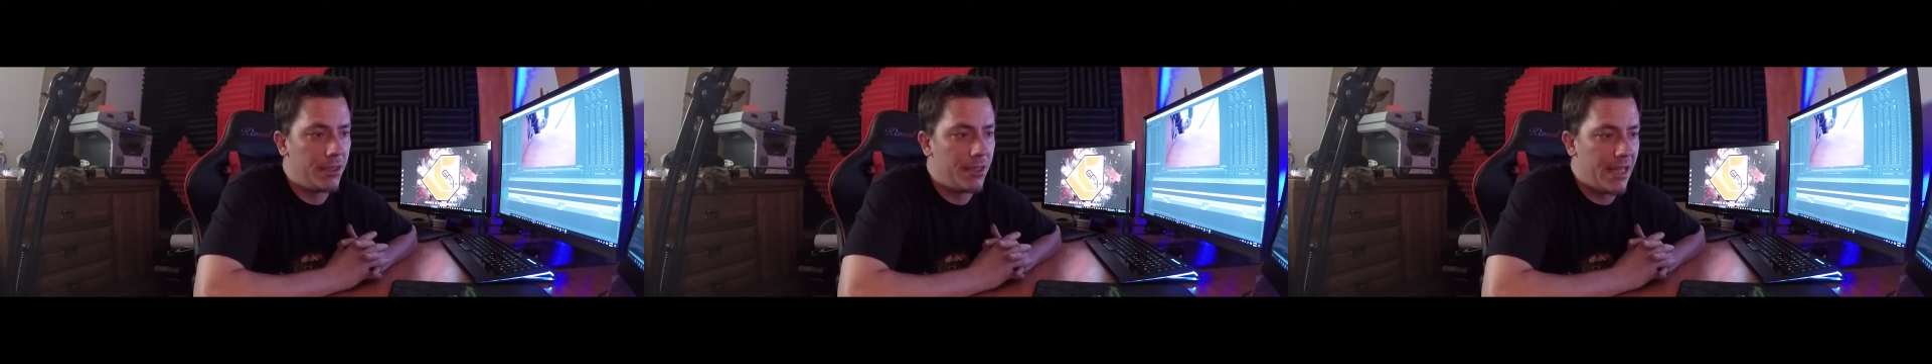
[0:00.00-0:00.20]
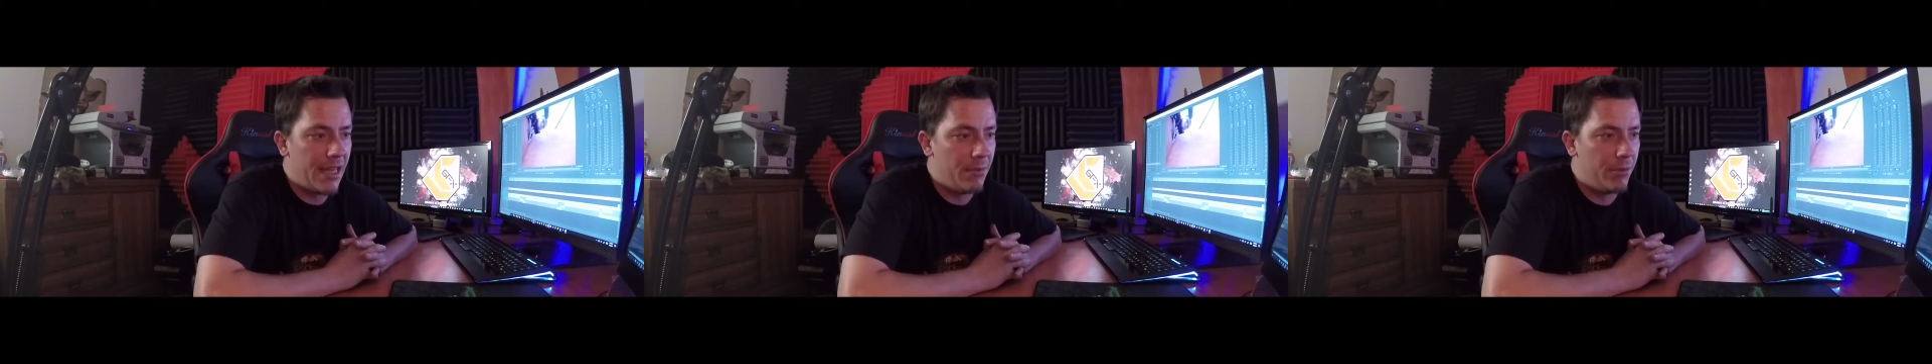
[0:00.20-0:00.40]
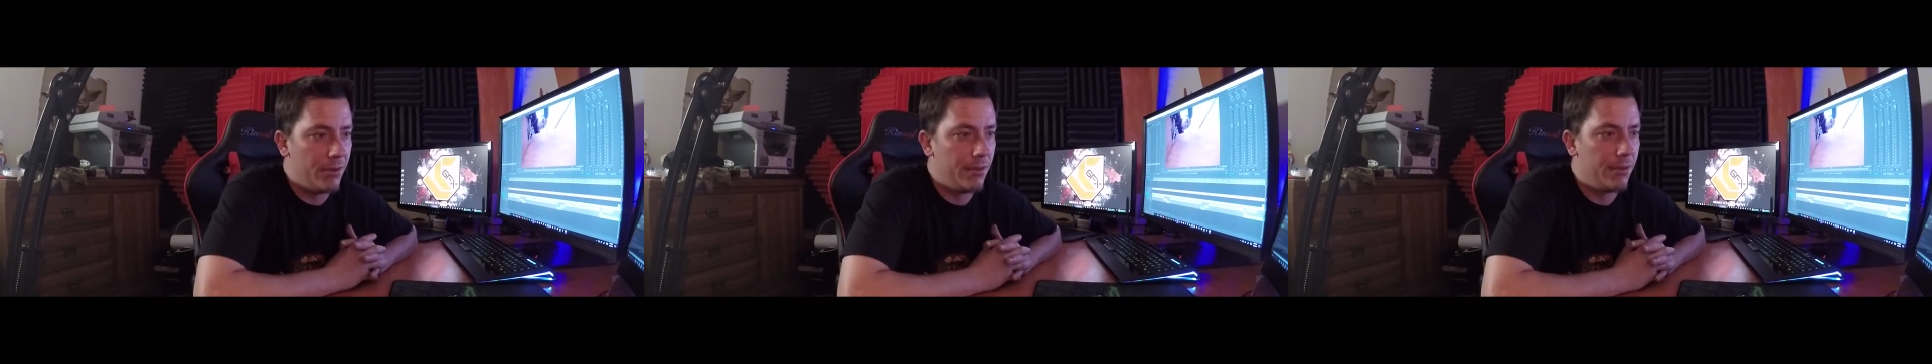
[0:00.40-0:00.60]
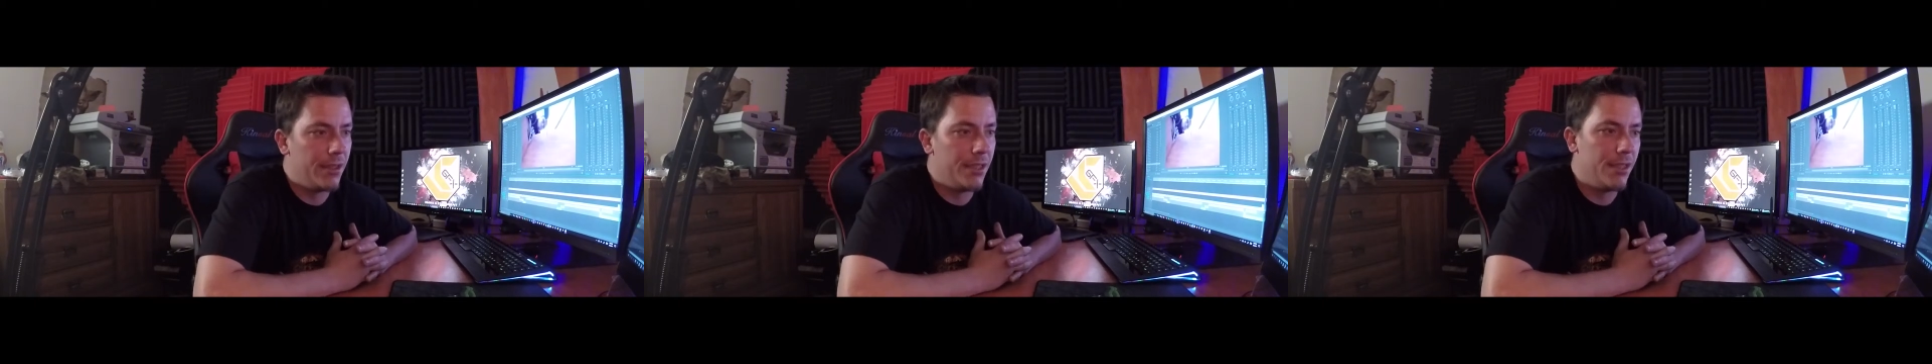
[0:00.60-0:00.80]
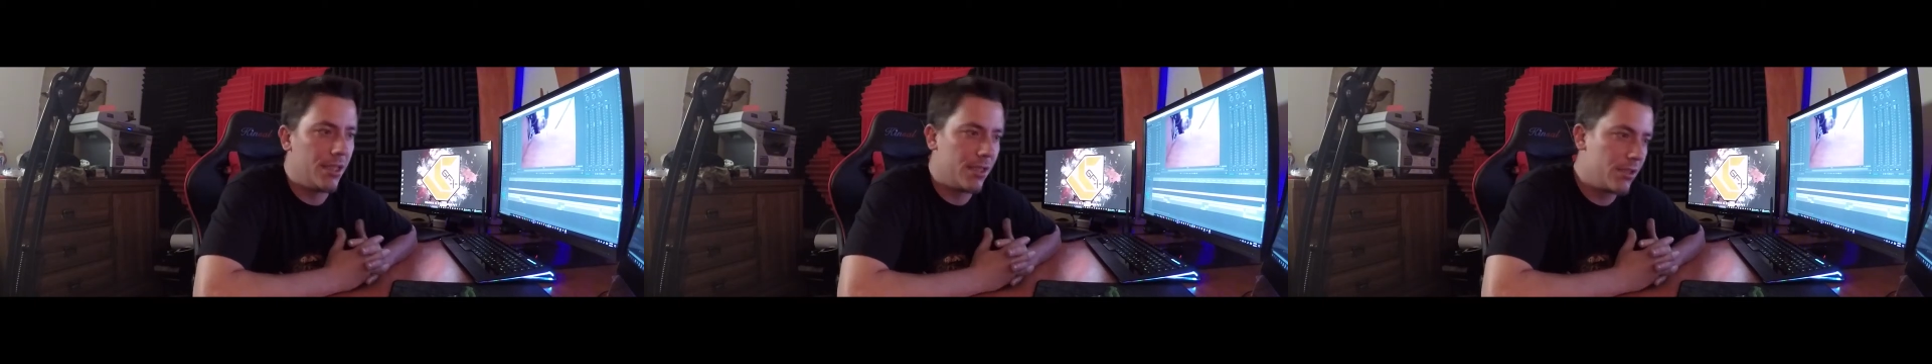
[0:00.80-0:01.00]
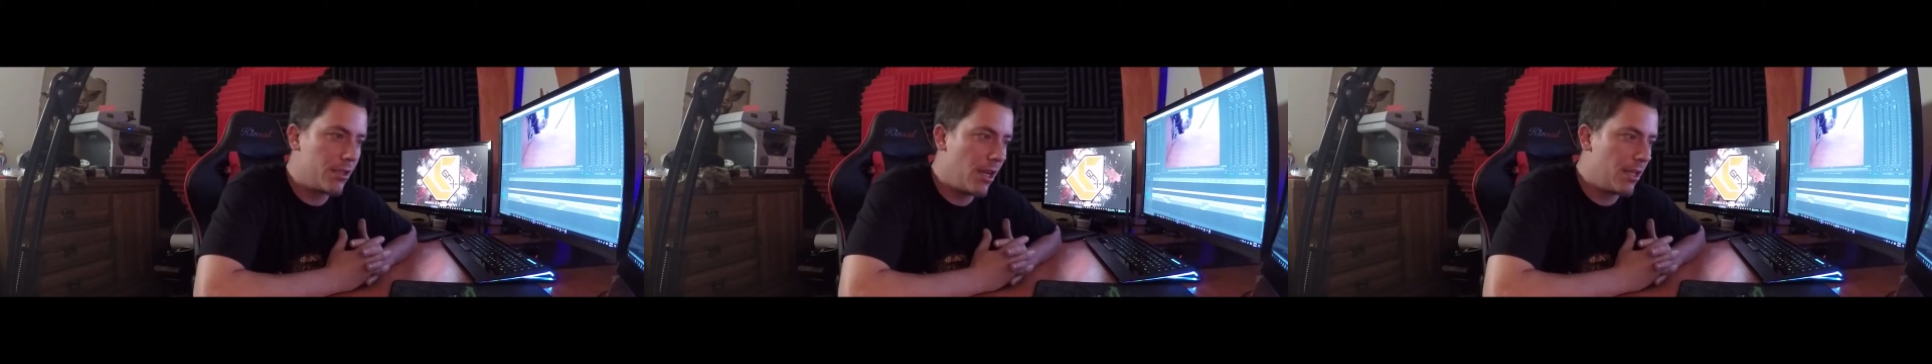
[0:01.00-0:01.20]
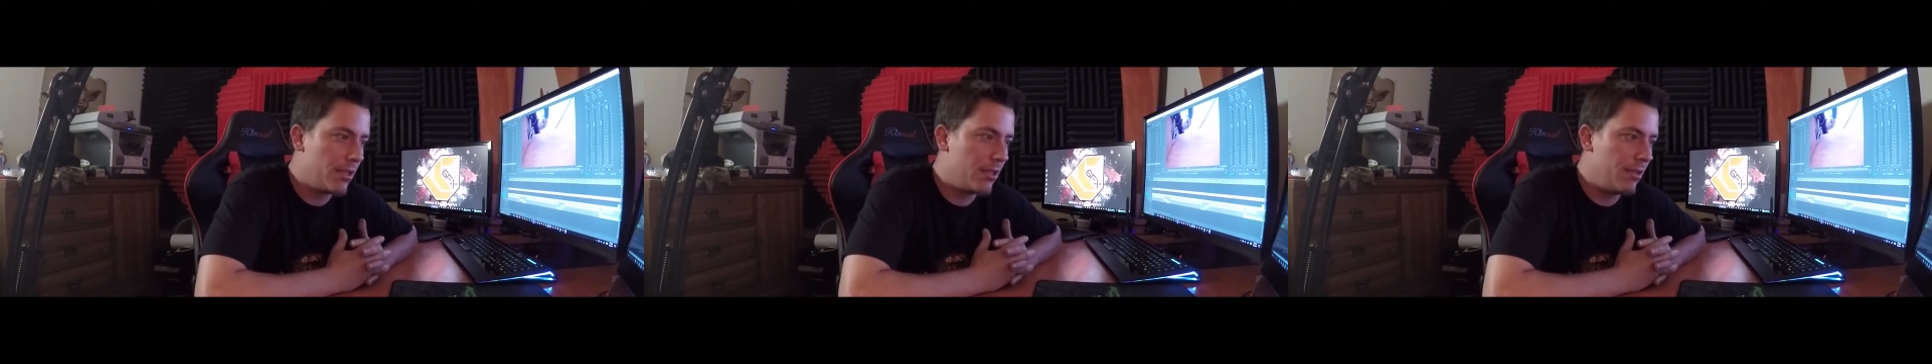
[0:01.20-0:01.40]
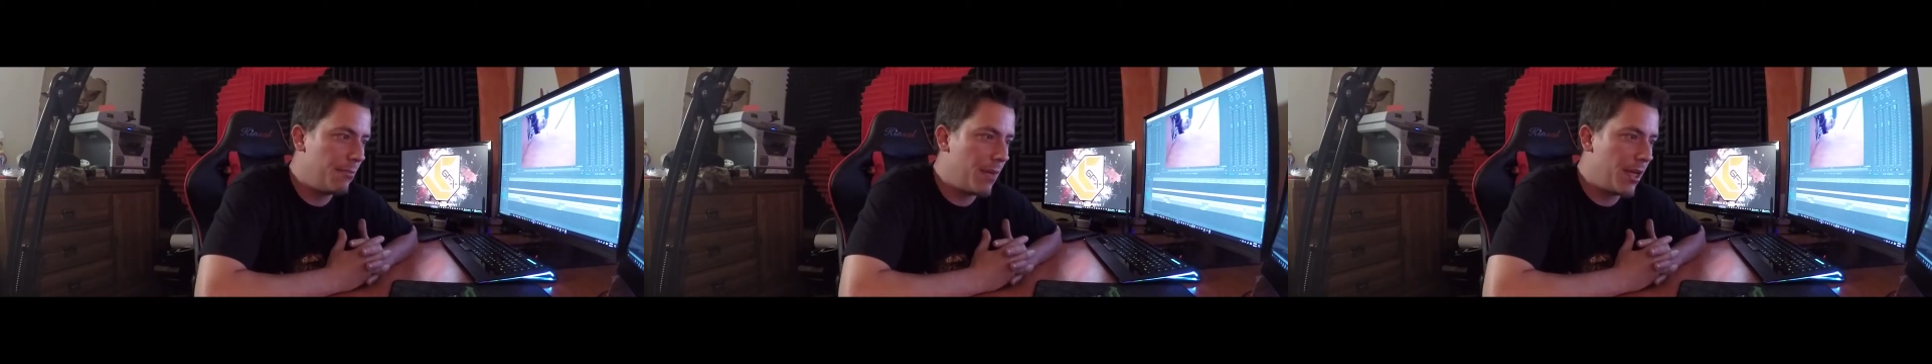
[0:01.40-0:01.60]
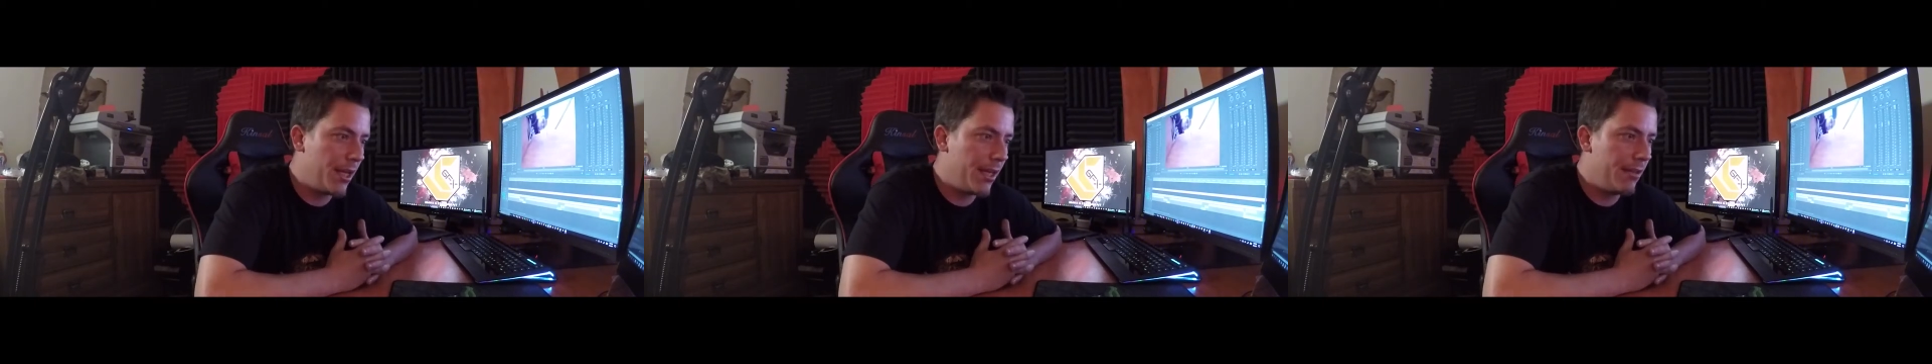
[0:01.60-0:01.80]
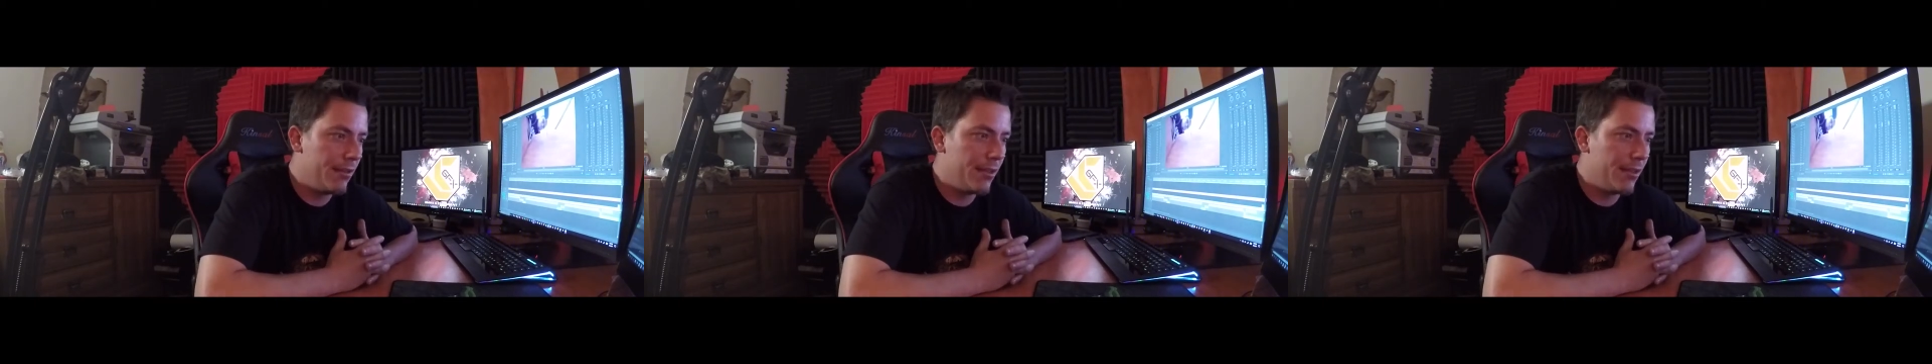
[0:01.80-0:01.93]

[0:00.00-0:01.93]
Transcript: table. It does cost some money.